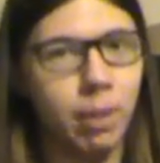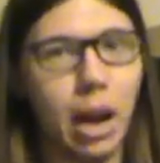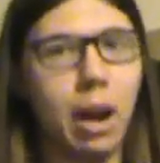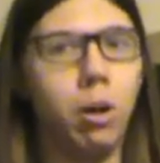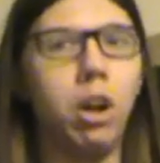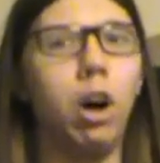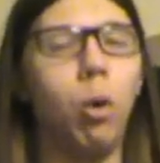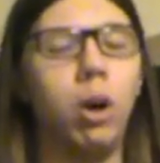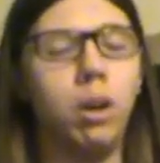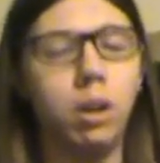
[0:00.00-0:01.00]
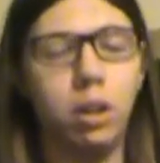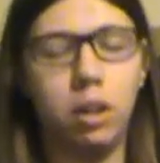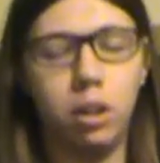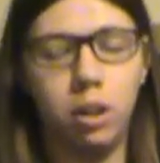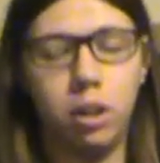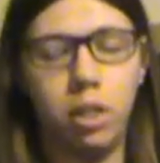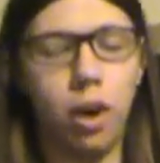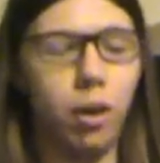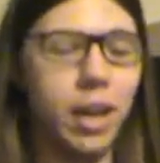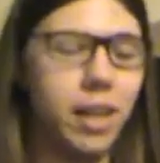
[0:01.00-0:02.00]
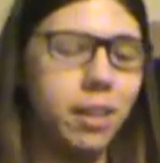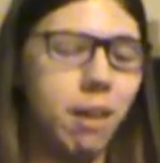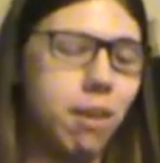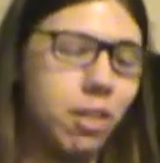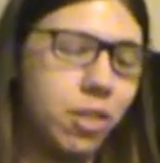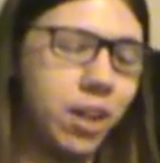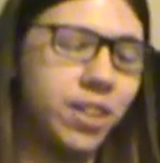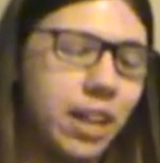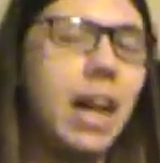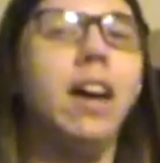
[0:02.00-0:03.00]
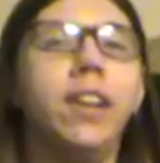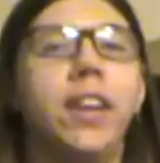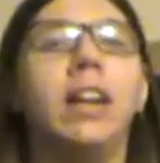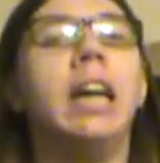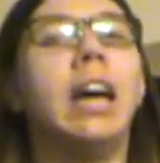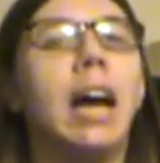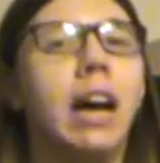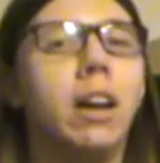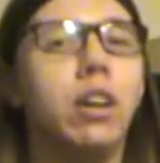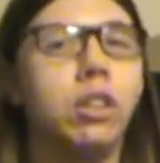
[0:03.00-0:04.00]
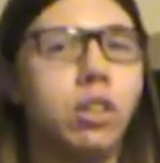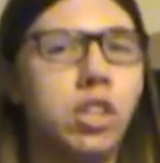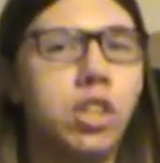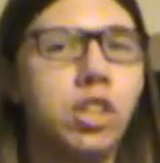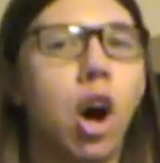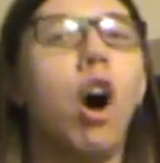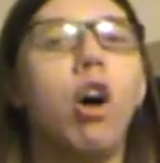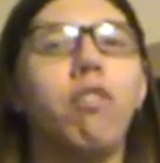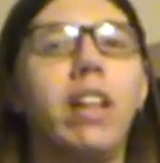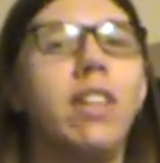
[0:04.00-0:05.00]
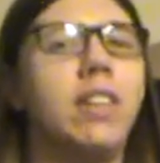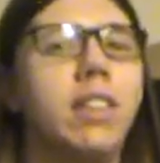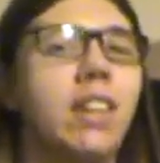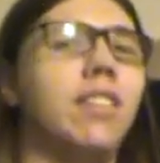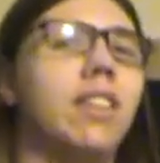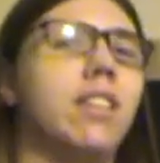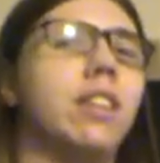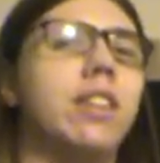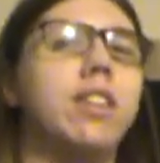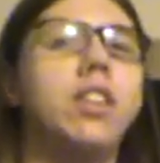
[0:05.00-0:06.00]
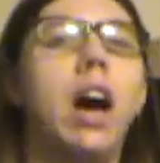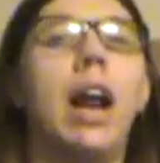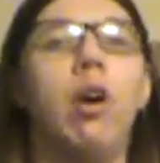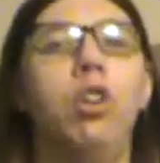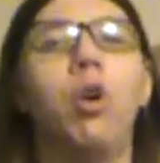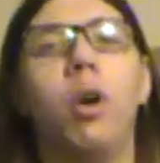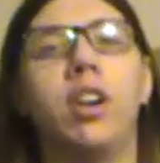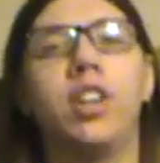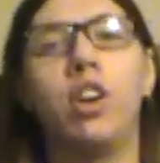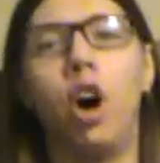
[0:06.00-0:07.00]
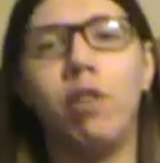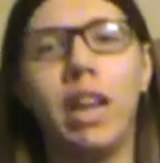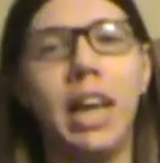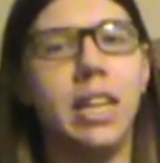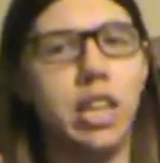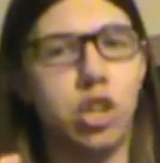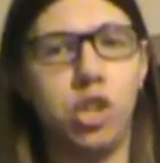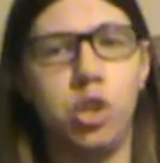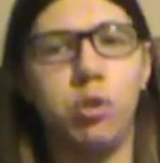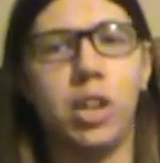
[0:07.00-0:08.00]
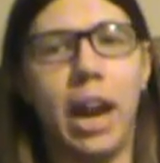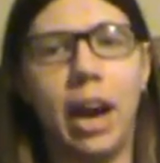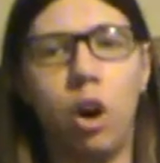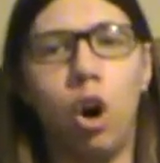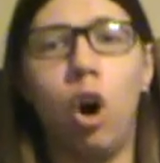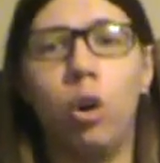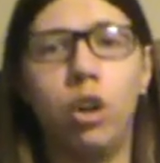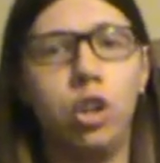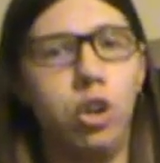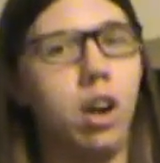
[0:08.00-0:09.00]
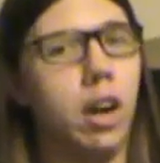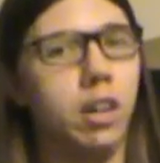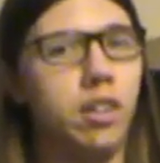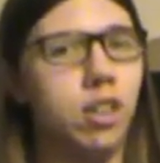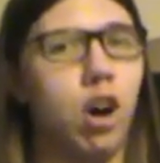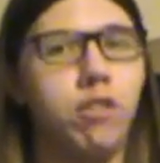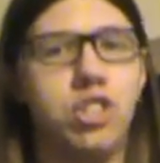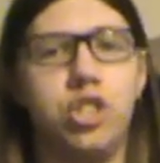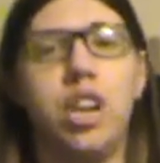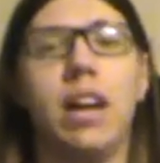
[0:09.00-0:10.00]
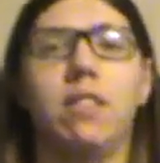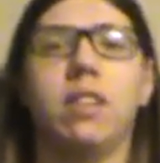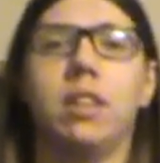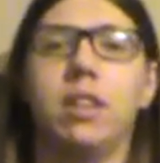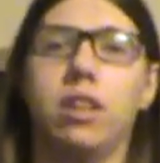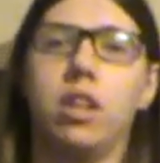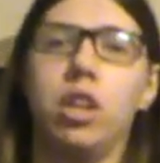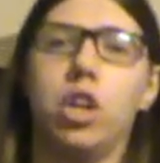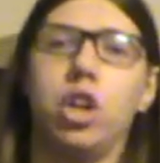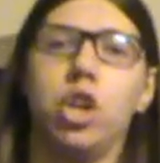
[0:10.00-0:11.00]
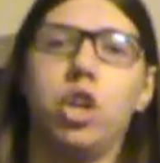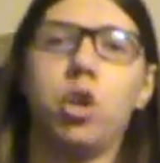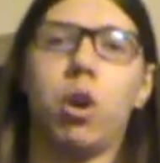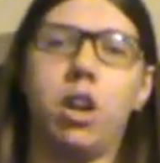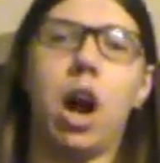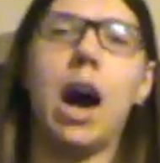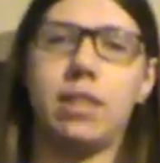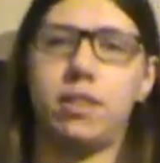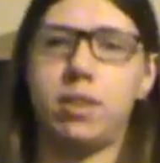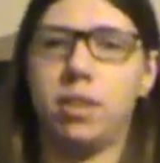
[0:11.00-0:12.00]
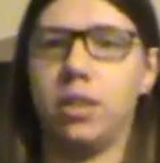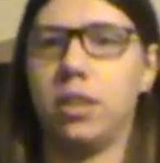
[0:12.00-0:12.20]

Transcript: I don't know. They're, this isn't to solve. This is not how you're going to solve any issues at all. You're not going to solve shit. You are not.